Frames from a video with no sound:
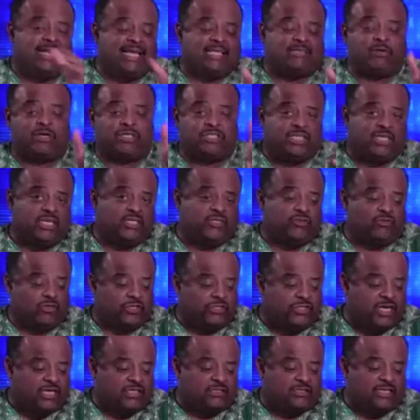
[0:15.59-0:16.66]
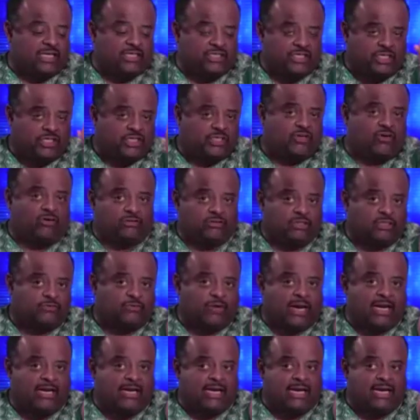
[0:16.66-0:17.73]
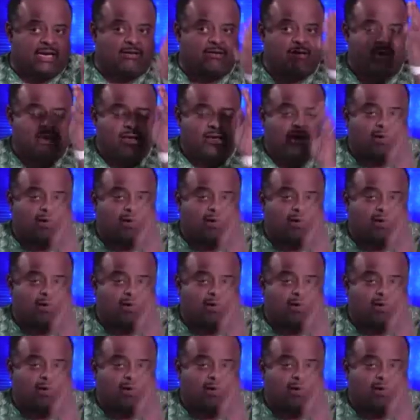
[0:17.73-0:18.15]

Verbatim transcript: That's why she didn't join us yesterday. She joins us right now.